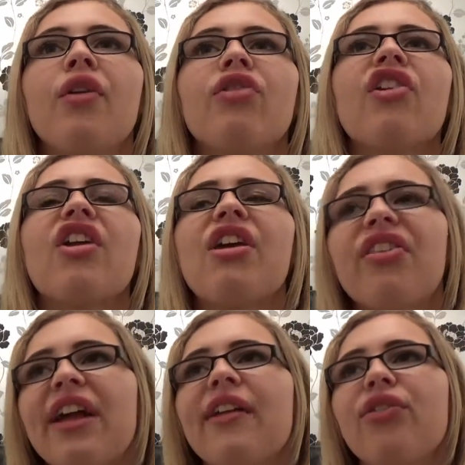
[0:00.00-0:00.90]
Did he
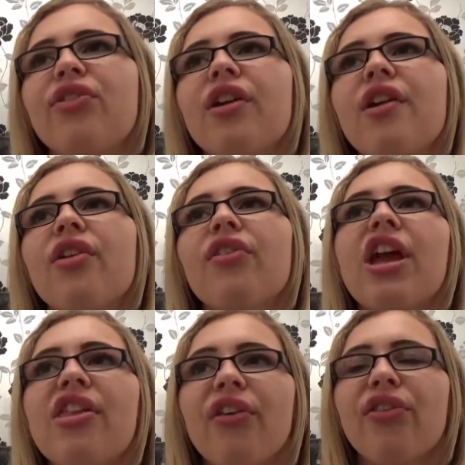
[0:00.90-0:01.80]
say this to you? Does
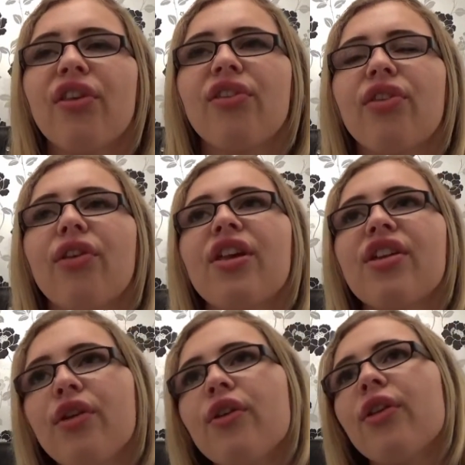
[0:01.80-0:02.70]
he
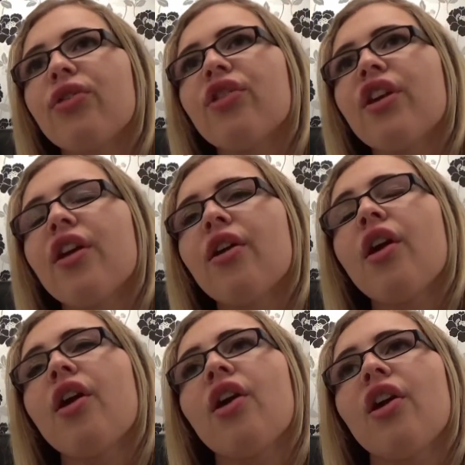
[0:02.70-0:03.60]
do this to you?
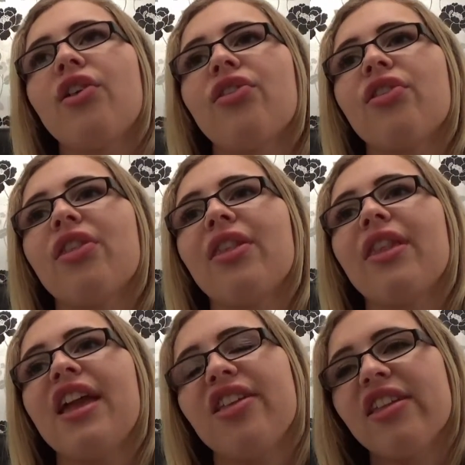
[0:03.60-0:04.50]
Because
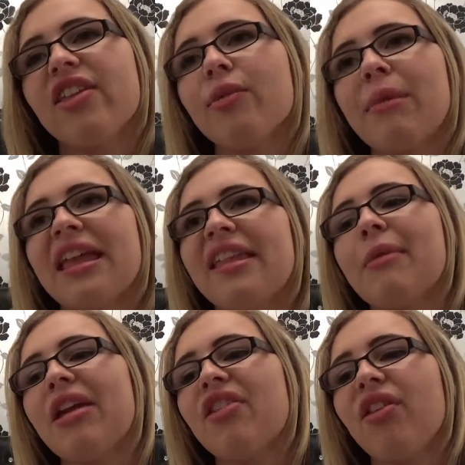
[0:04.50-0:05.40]
he did it to me, and it
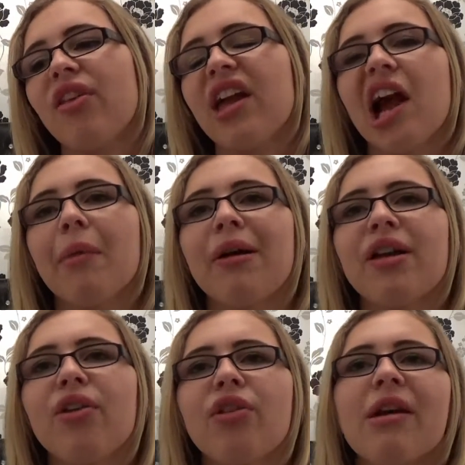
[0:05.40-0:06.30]
means he doesn't care about
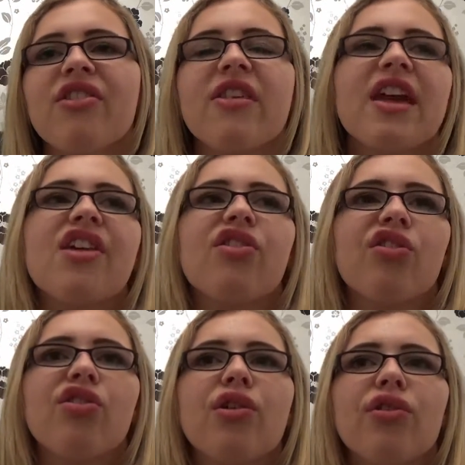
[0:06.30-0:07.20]
you. So basically he's
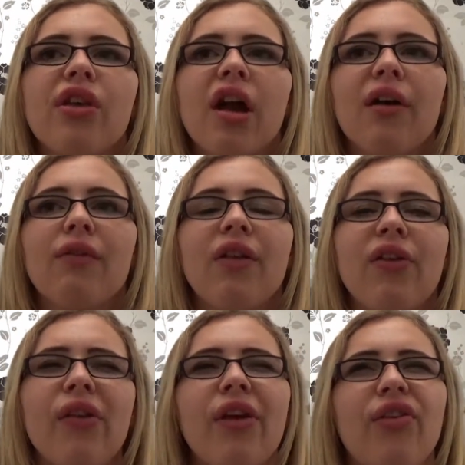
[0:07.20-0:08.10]
just using her
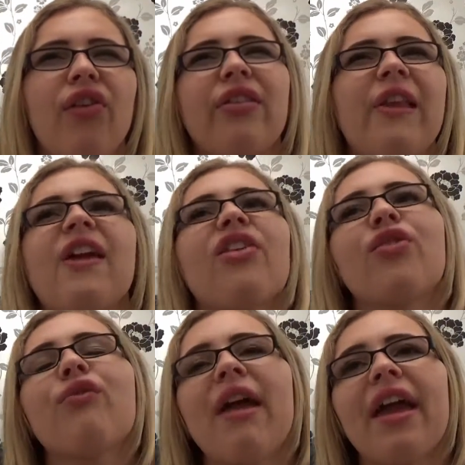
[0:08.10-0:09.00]
as his
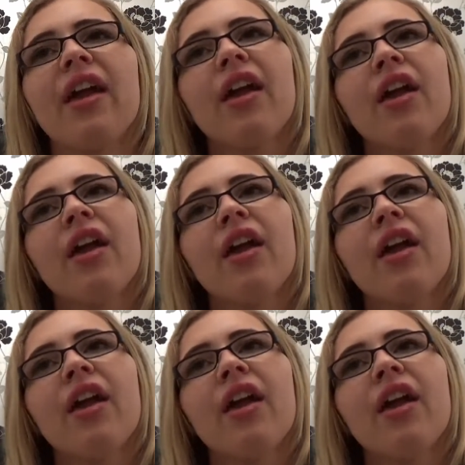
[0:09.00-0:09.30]
latest thing.